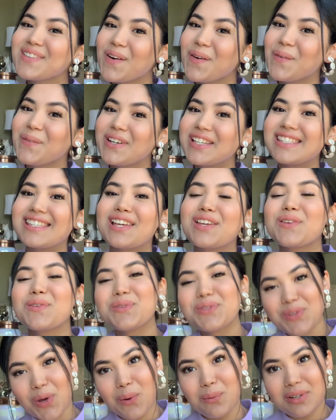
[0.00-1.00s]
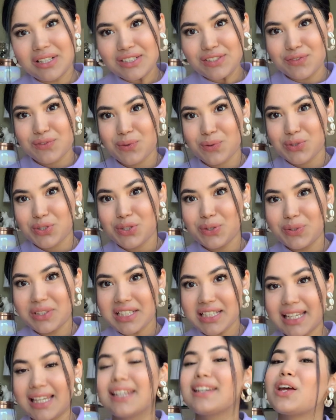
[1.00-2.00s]
always, thank you so much for
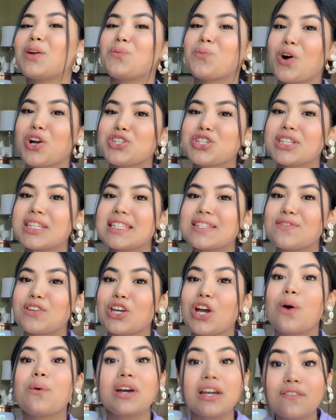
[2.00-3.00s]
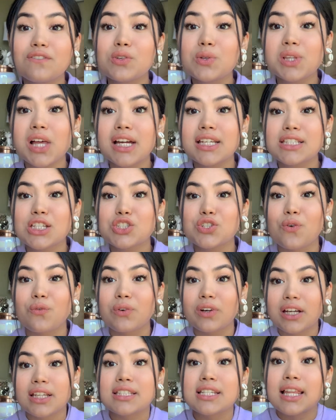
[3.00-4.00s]
tuning in and watching this video. If you liked it, don't
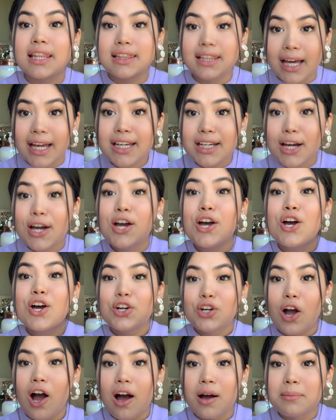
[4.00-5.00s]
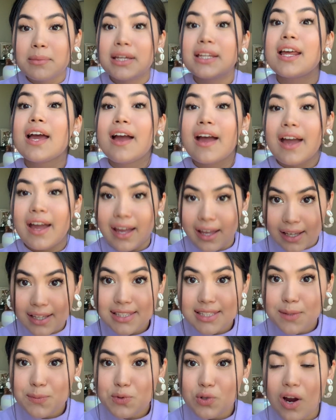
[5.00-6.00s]
forget to like, comment,
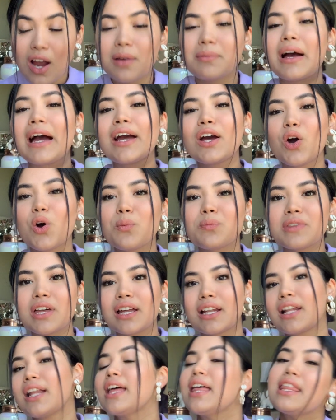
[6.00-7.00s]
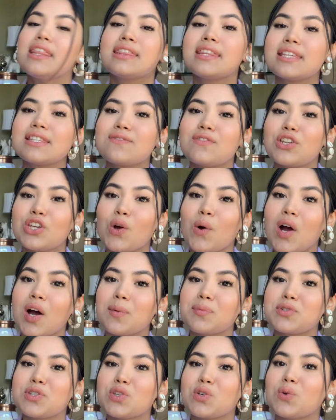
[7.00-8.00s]
and subscribe. I hope that this video
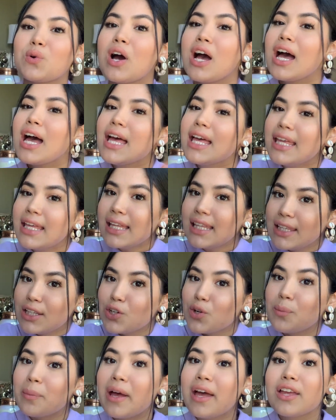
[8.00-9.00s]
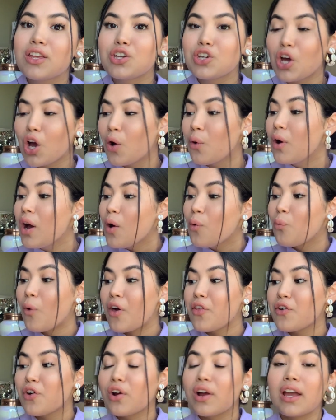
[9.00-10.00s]
helped you a little bit, you know,
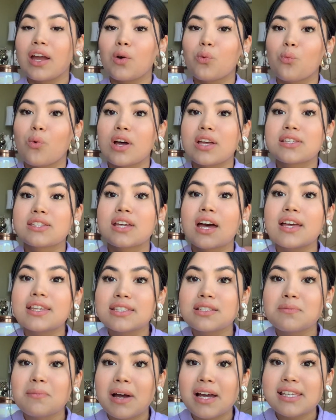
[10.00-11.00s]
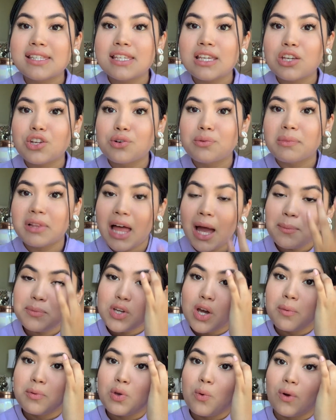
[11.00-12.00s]
whether it was customizing your
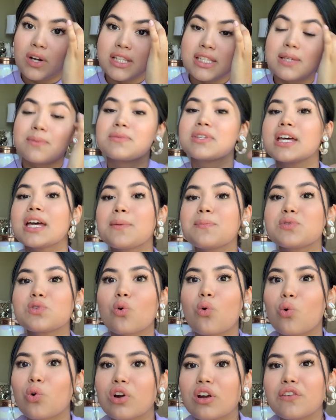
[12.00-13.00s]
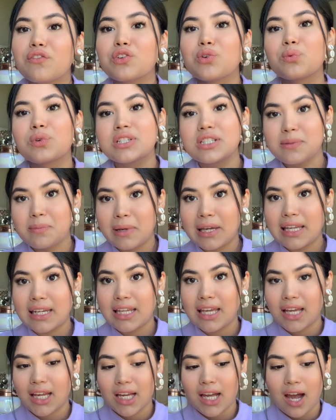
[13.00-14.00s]
laptop, you wanted some tips, or if you were
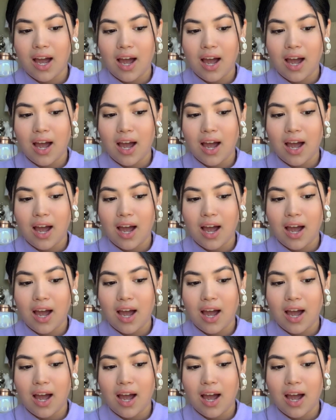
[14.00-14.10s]
debating